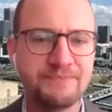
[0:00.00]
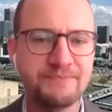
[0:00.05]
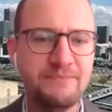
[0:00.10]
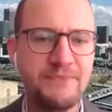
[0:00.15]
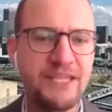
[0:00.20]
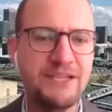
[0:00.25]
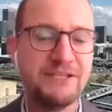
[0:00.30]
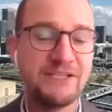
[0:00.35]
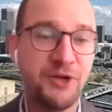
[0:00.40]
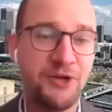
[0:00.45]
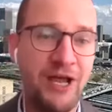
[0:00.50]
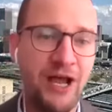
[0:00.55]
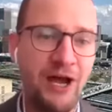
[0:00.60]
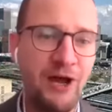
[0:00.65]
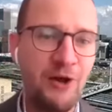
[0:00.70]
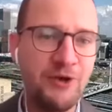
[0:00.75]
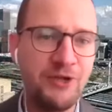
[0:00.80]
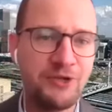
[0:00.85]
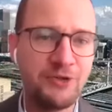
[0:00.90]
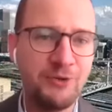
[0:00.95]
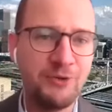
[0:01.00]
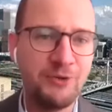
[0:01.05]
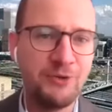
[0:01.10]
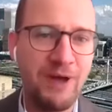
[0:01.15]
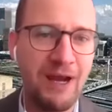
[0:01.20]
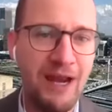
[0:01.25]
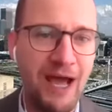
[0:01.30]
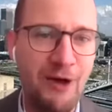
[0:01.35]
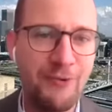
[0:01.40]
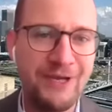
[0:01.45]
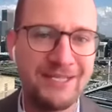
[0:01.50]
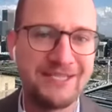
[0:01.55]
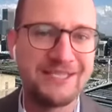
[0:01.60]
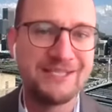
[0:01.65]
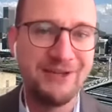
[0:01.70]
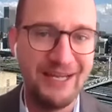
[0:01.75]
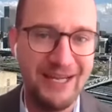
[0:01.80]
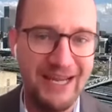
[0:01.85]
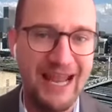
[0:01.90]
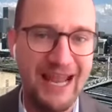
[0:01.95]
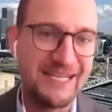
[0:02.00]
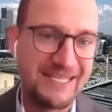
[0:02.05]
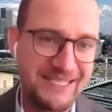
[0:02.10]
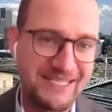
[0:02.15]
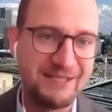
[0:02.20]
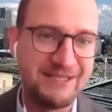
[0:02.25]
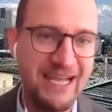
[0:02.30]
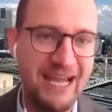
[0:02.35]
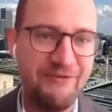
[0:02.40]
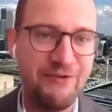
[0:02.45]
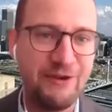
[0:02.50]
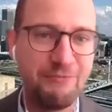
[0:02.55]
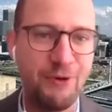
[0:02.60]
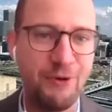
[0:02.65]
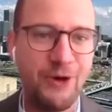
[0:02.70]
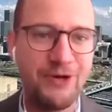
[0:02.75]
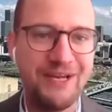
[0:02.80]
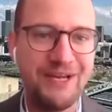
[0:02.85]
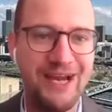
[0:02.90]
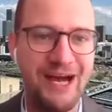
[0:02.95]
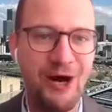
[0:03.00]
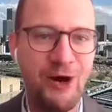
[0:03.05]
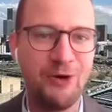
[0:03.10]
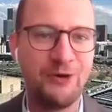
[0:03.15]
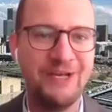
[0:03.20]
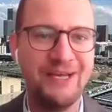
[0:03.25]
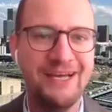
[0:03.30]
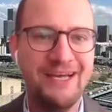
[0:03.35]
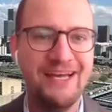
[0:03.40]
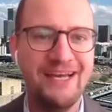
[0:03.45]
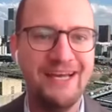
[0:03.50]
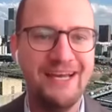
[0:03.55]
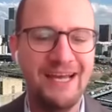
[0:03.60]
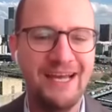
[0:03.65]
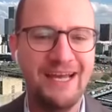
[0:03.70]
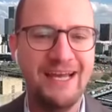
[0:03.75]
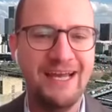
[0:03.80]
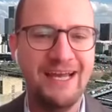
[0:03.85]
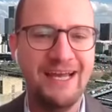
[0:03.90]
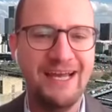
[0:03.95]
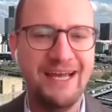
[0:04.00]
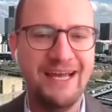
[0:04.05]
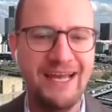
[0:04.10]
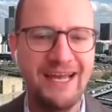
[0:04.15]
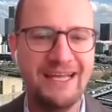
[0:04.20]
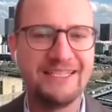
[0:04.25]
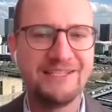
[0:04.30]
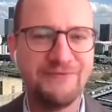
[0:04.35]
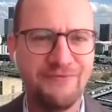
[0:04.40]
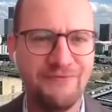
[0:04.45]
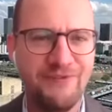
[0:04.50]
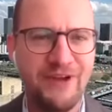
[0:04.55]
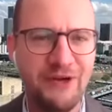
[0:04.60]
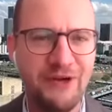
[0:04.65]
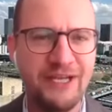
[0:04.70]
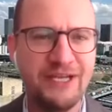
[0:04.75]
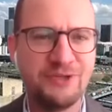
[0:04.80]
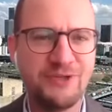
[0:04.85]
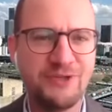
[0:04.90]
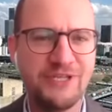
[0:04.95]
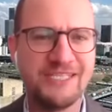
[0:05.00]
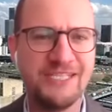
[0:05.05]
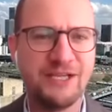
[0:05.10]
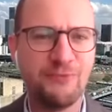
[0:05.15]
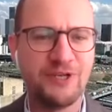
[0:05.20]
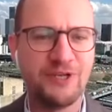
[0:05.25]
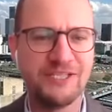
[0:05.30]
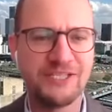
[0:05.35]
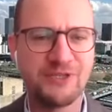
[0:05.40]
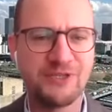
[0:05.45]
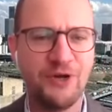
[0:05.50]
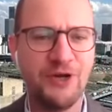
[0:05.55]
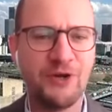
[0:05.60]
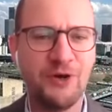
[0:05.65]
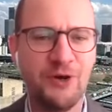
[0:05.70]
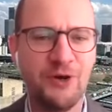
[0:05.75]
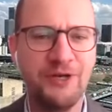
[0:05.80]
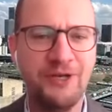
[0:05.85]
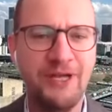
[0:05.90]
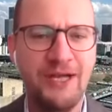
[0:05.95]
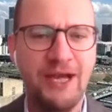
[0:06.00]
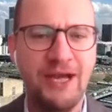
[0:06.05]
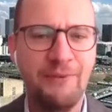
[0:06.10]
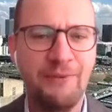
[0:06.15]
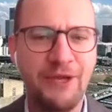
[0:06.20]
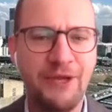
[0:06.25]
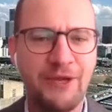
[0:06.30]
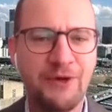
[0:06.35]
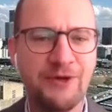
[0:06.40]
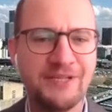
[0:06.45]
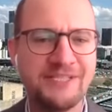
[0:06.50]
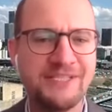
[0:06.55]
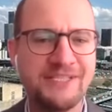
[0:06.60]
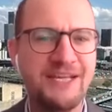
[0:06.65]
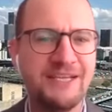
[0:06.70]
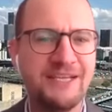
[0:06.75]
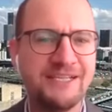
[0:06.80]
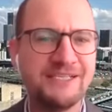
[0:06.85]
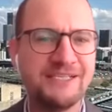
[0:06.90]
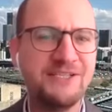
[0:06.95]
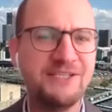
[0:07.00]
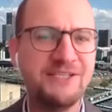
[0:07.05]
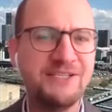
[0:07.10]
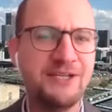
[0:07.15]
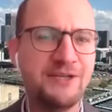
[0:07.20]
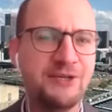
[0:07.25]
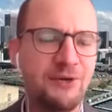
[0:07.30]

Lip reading: So now to Malawi, as David pointed out, it's very interesting what is going on, because it does not only